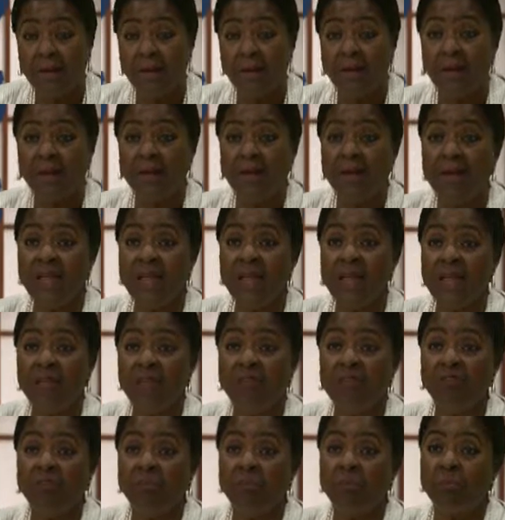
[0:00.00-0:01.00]

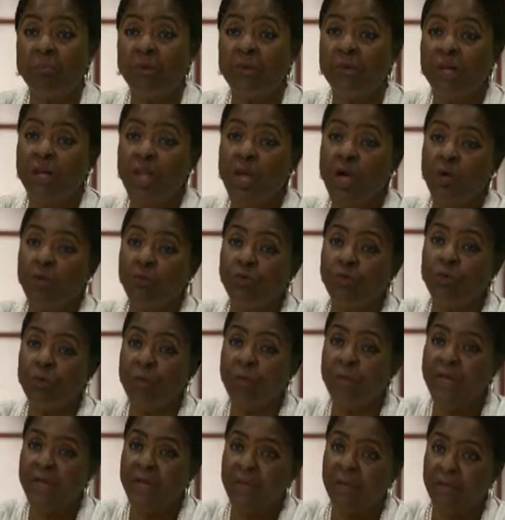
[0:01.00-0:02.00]
live below your
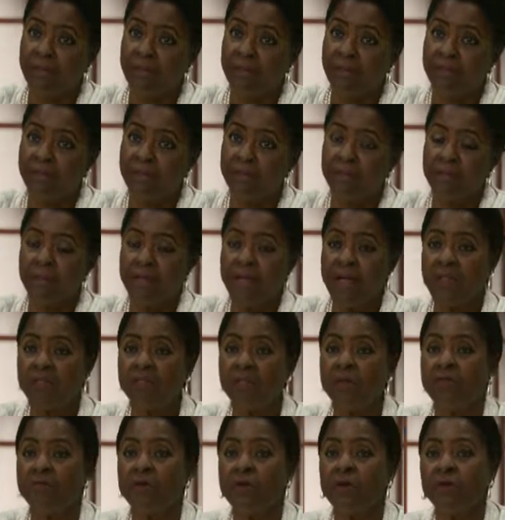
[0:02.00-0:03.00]
means. That's
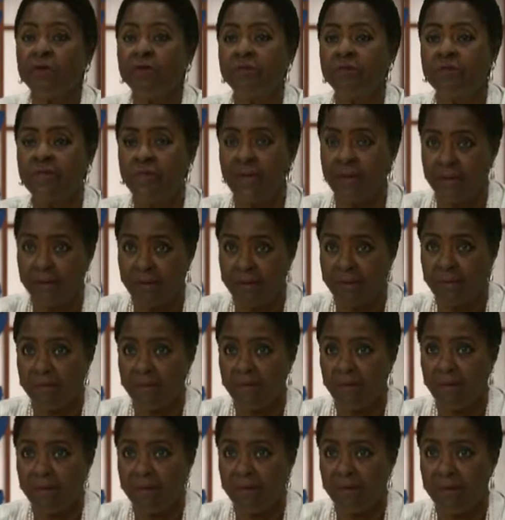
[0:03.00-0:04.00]
the first thing.
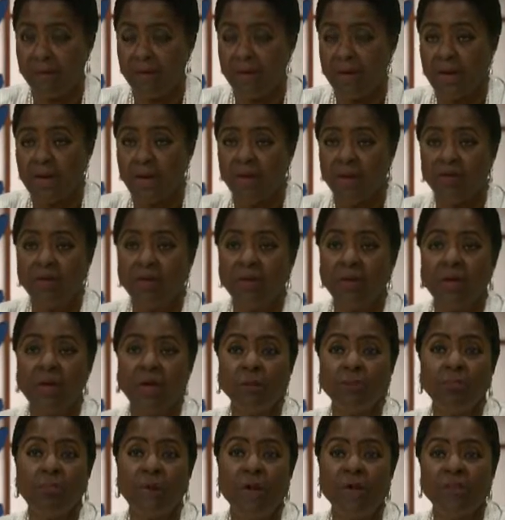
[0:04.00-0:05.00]
You can
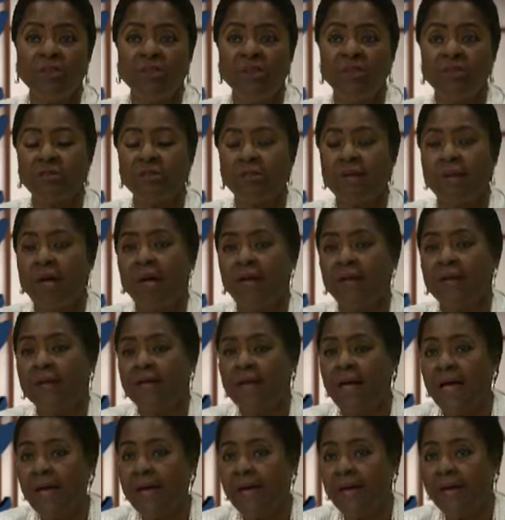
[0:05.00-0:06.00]
get budgets
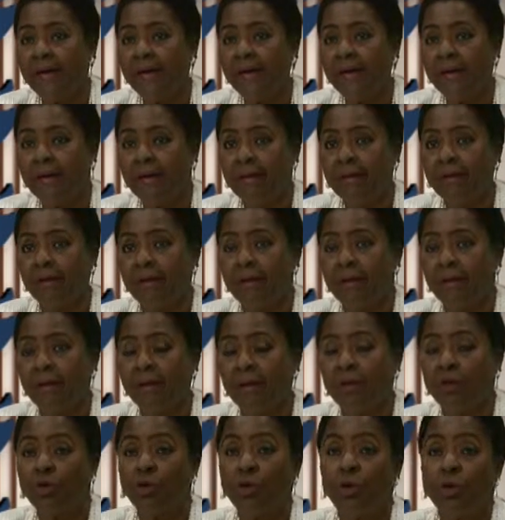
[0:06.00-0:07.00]
online,
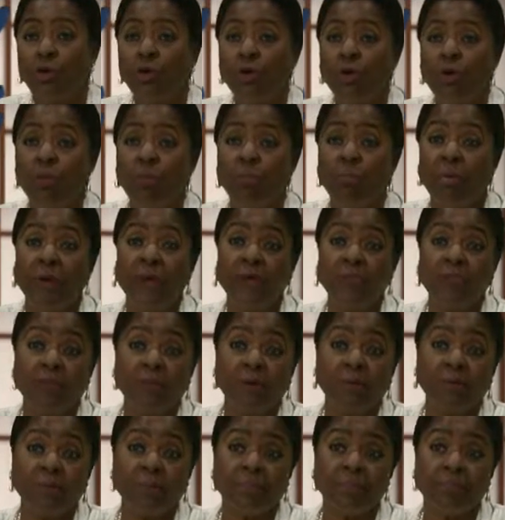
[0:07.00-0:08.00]
Google
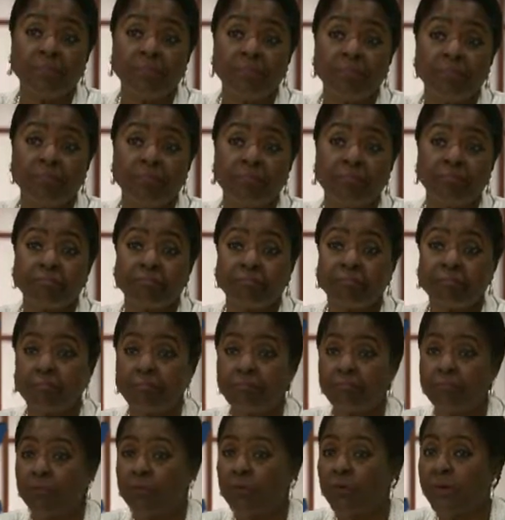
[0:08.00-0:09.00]
budget.
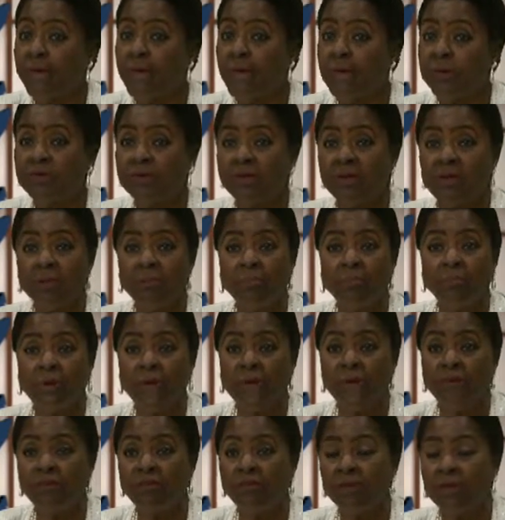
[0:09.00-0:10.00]
You'll get
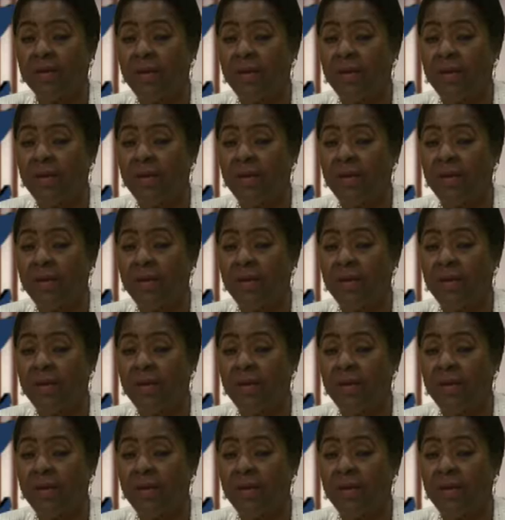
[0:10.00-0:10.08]
templates,